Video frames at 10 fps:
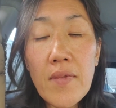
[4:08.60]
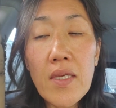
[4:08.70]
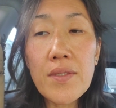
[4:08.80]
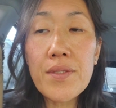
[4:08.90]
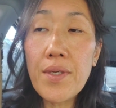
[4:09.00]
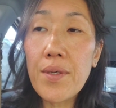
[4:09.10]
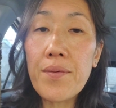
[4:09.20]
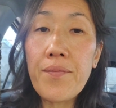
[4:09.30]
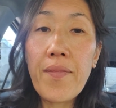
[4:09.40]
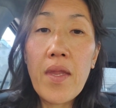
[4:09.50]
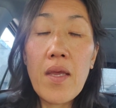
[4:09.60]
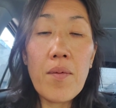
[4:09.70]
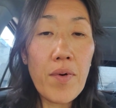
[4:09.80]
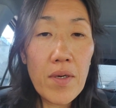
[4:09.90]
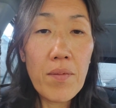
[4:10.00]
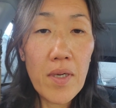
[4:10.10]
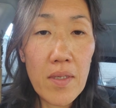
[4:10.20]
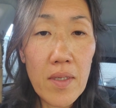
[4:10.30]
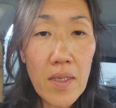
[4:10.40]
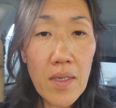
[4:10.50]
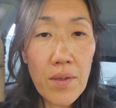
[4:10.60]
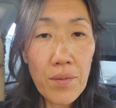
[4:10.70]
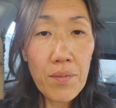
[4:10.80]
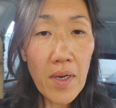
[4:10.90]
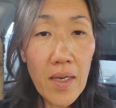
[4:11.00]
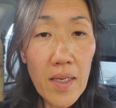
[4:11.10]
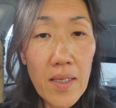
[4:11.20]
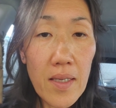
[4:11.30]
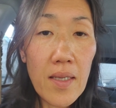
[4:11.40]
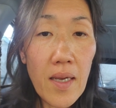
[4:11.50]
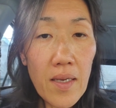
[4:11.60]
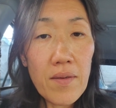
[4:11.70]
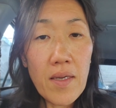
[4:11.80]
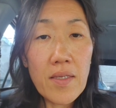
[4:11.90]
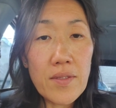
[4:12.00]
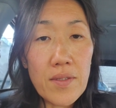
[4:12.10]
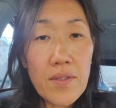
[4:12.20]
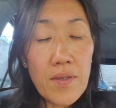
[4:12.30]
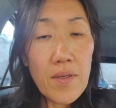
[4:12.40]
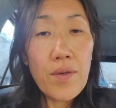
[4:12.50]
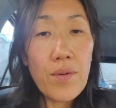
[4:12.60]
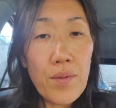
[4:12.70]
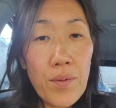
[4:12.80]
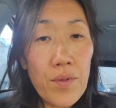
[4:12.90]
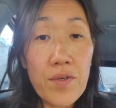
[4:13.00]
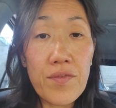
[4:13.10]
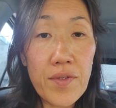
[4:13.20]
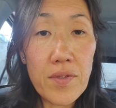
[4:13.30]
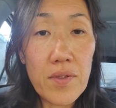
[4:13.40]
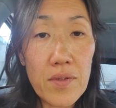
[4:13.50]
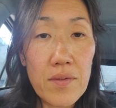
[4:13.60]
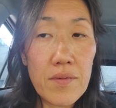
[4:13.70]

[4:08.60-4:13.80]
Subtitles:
So, part 1, why an ionizer or a filter?